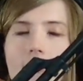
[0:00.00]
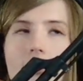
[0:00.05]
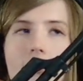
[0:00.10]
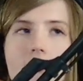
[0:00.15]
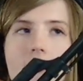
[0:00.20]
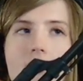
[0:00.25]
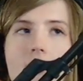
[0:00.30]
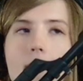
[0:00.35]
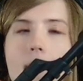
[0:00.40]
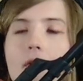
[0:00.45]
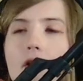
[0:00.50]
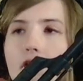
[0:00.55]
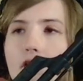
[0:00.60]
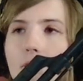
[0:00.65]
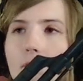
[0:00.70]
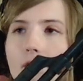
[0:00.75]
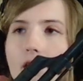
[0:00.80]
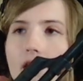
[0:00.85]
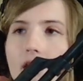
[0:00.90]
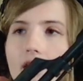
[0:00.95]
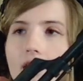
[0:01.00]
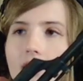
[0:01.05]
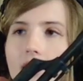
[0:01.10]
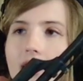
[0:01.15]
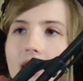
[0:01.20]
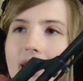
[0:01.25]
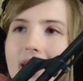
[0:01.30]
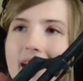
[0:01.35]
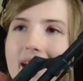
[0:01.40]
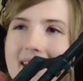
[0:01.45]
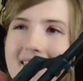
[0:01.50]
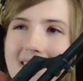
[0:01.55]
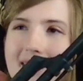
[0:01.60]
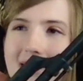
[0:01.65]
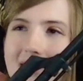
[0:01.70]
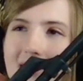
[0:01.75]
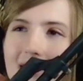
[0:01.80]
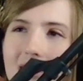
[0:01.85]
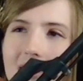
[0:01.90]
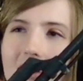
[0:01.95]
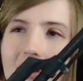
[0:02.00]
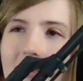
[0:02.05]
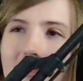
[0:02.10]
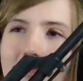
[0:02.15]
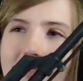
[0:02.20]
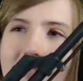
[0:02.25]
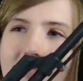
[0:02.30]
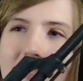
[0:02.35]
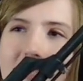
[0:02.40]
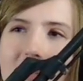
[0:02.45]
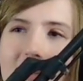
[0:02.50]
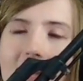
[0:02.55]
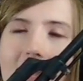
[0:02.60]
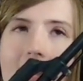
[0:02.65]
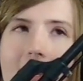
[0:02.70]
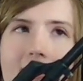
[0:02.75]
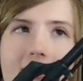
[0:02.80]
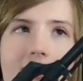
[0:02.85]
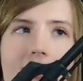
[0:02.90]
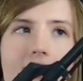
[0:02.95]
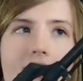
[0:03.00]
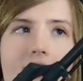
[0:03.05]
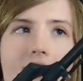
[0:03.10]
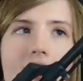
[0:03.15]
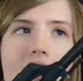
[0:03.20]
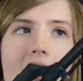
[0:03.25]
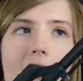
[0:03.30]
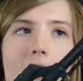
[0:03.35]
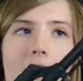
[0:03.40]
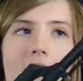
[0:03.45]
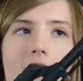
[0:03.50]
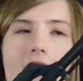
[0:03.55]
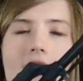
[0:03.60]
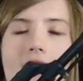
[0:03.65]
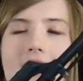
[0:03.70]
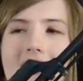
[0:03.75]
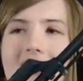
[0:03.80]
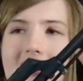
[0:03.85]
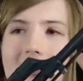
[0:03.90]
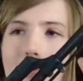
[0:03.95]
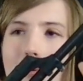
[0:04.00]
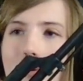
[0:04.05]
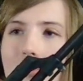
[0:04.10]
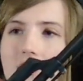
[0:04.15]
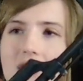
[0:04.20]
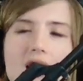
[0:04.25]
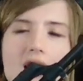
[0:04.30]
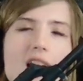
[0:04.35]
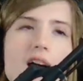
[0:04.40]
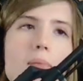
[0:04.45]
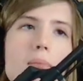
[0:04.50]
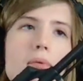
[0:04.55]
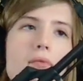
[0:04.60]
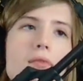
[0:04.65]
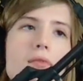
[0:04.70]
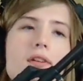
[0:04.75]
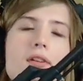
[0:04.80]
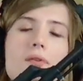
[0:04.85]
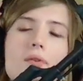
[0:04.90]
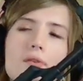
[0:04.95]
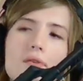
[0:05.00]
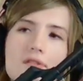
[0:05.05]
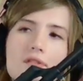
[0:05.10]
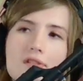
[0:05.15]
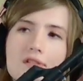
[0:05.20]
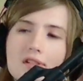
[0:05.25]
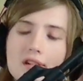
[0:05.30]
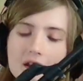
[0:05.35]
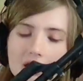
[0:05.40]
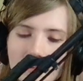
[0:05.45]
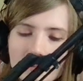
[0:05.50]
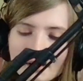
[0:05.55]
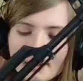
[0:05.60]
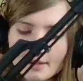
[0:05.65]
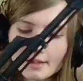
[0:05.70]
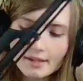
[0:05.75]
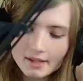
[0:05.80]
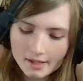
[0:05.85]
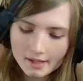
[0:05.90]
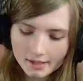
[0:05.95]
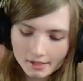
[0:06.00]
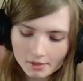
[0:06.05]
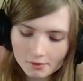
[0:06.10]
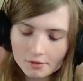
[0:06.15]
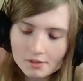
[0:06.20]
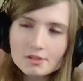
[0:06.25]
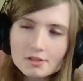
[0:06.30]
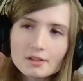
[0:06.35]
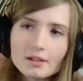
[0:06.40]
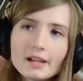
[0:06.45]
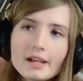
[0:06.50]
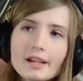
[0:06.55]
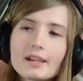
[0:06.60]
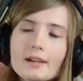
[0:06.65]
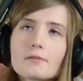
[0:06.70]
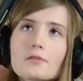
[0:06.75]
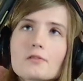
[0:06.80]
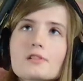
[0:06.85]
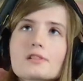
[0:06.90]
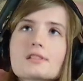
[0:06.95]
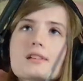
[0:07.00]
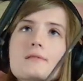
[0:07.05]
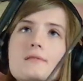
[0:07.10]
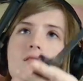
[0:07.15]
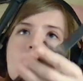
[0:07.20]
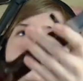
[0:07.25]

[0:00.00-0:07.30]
the muzzle brake has this little slant at the top of it. It's supposed to help with recoil just a hair. The original AK-47s